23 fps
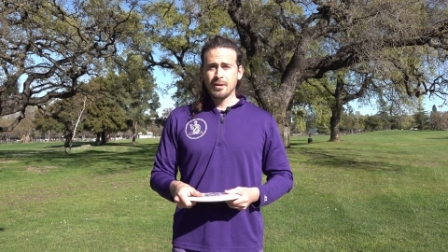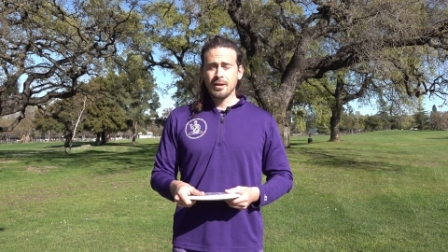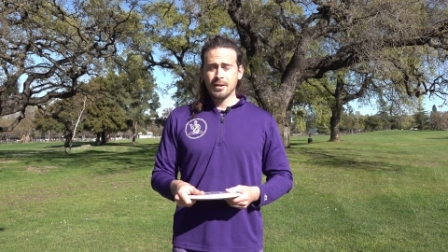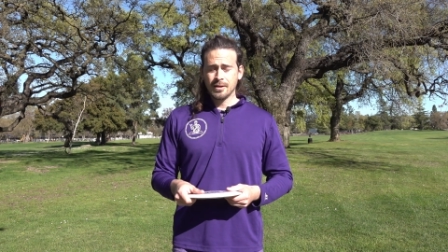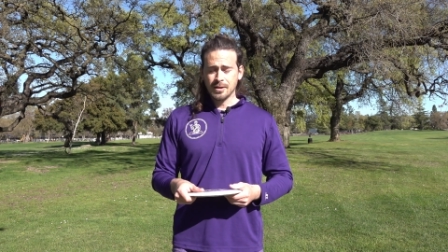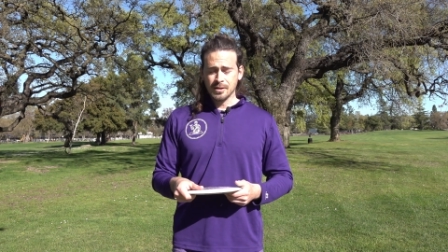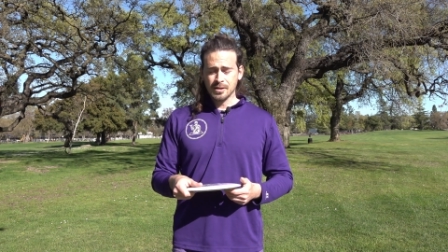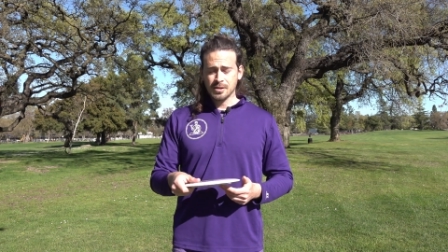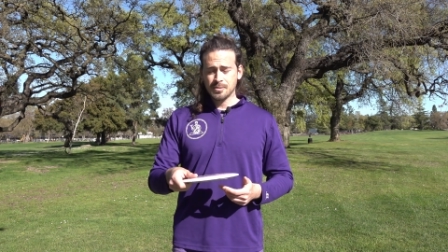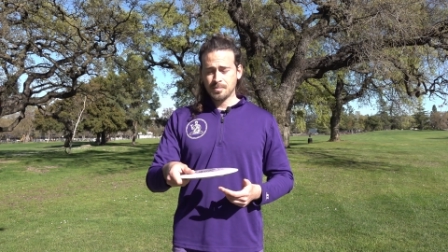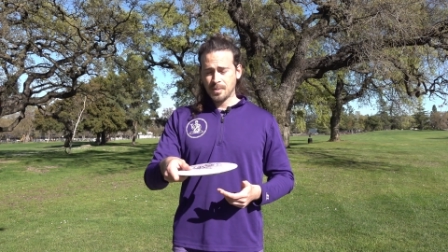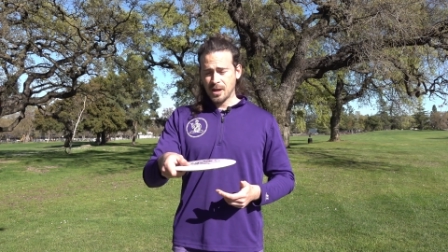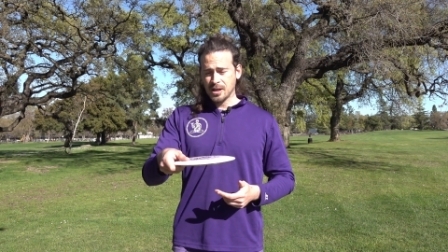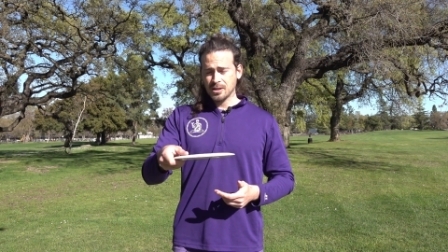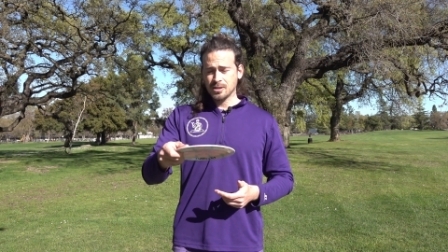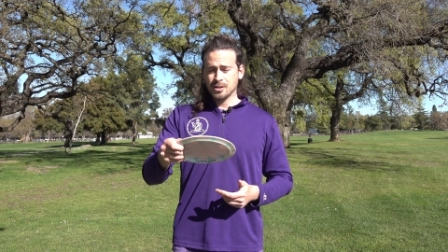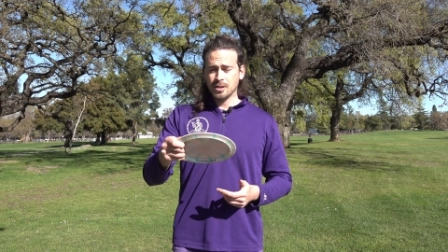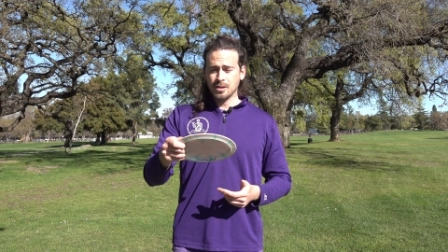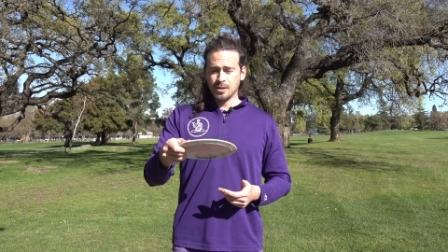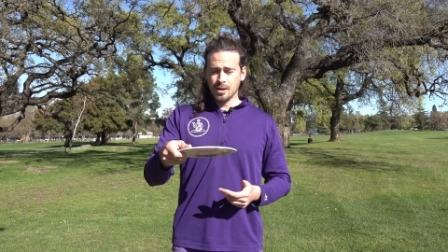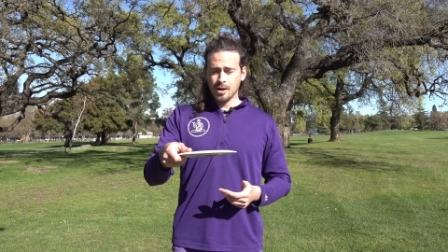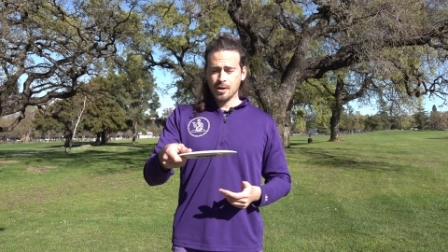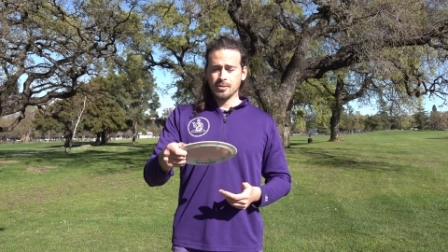and
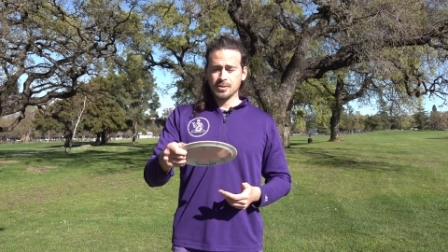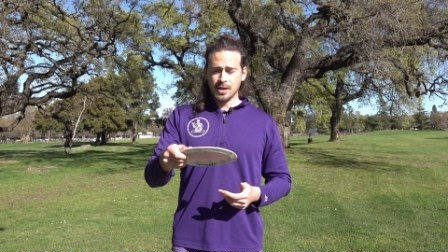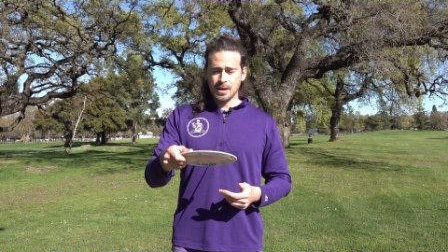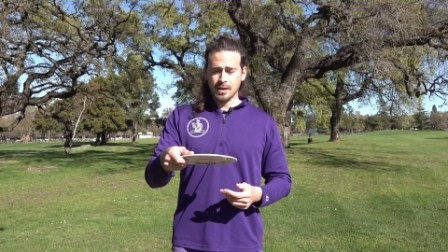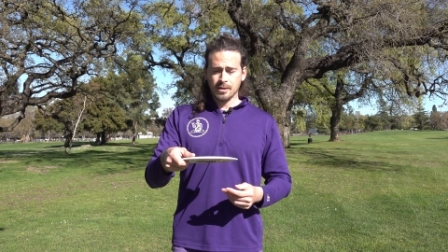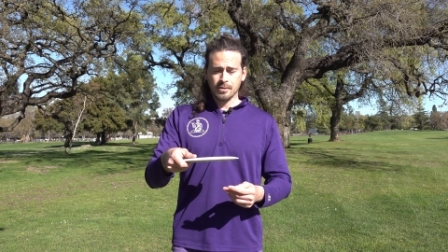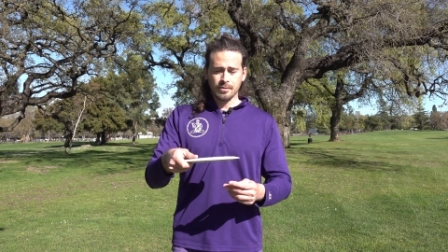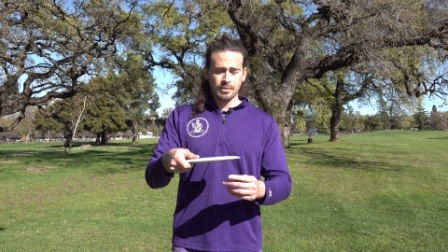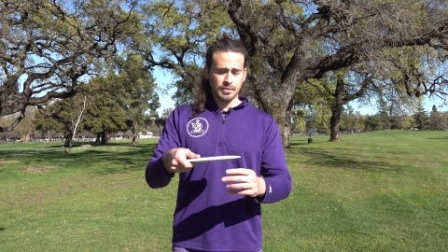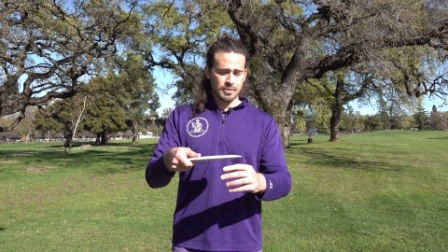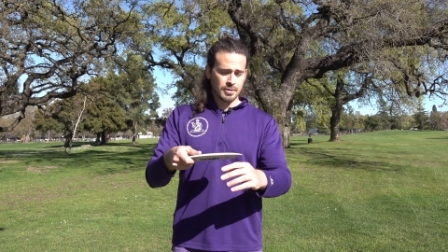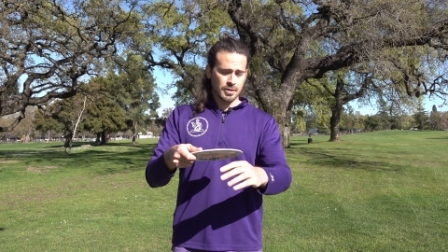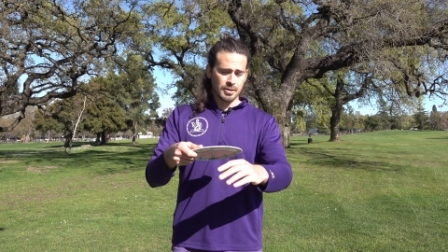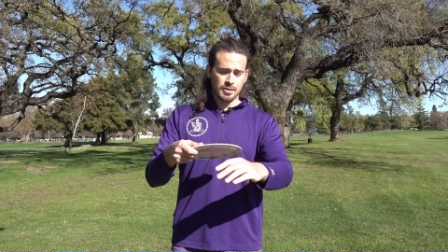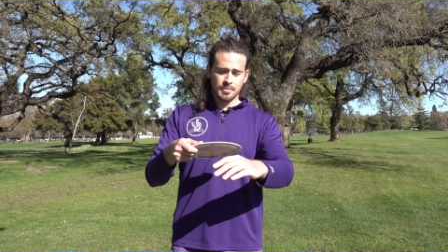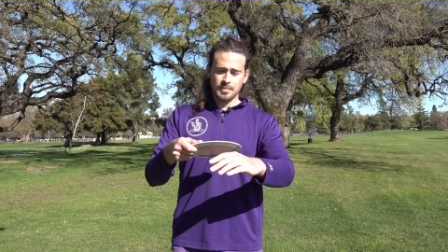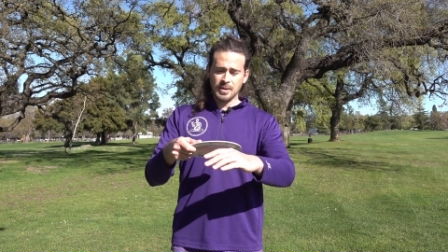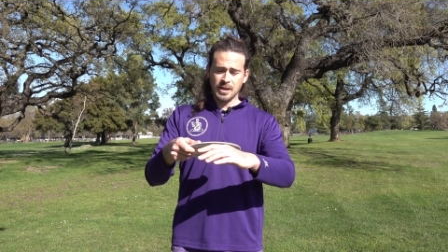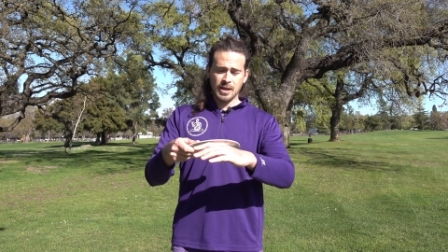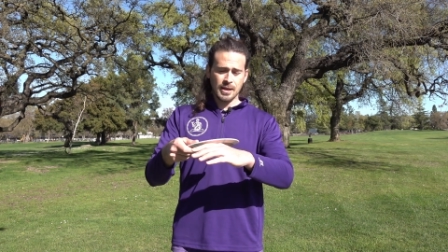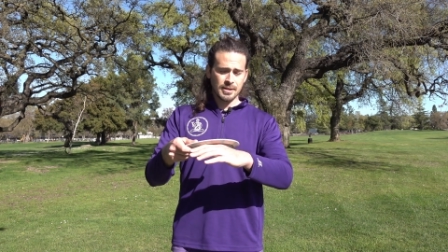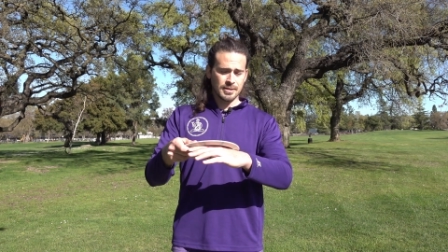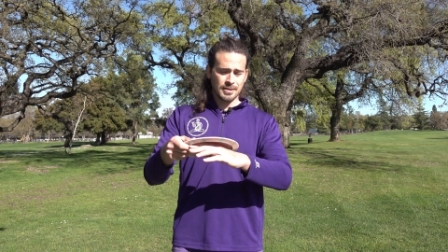especially nose angle, just
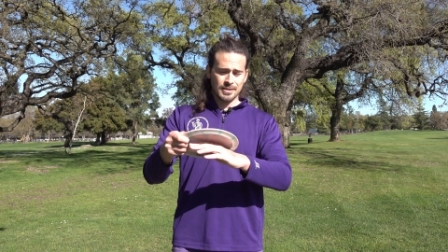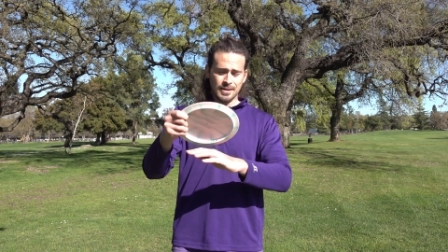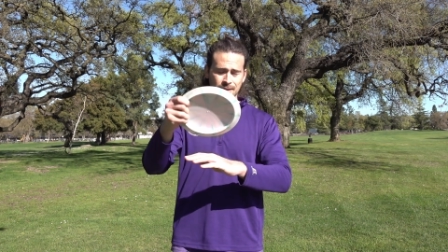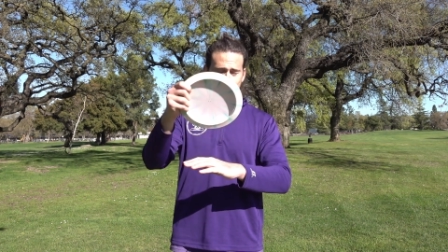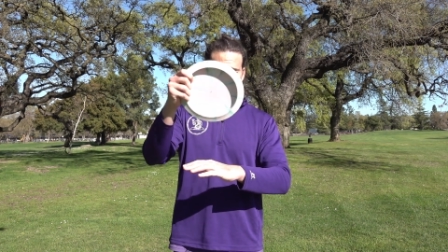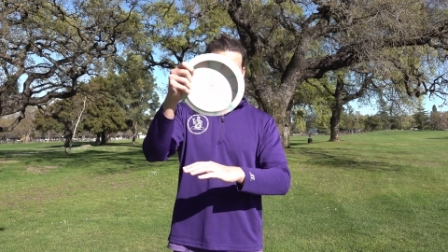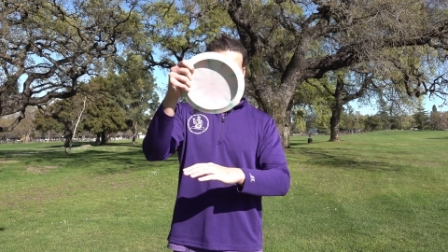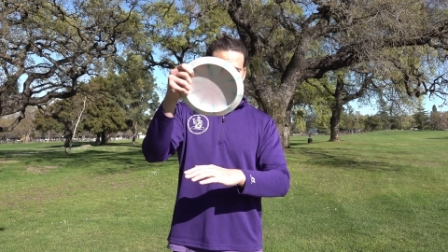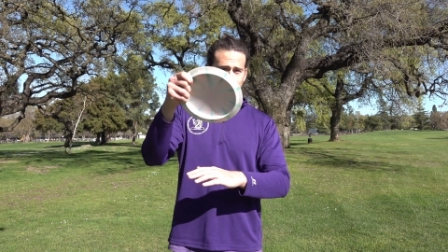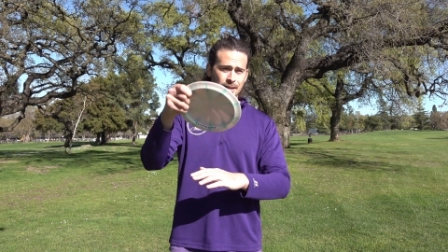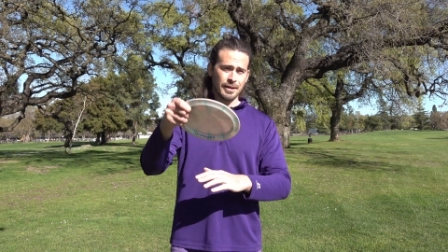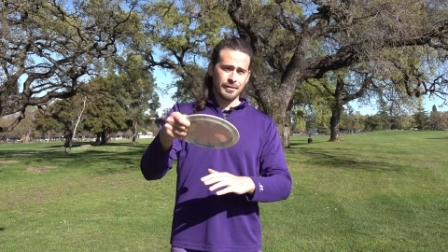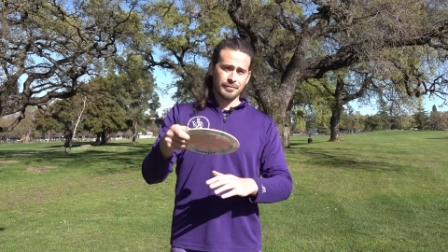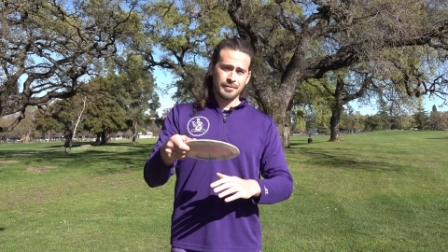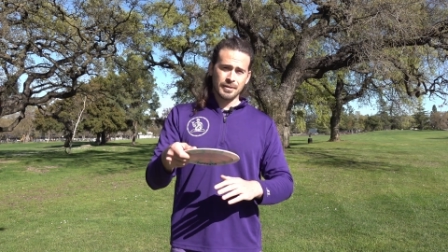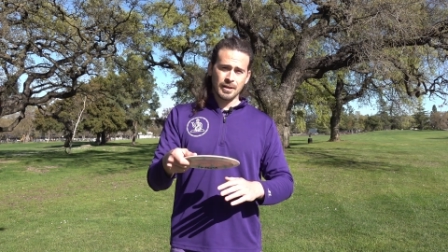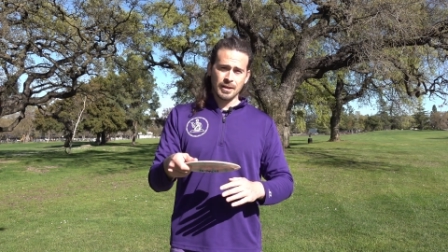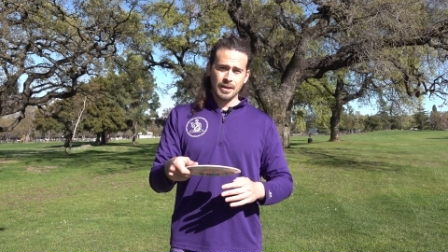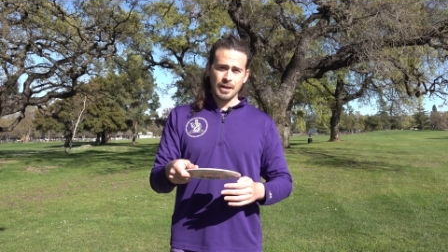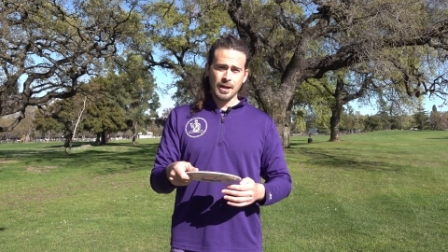because it's going to lift it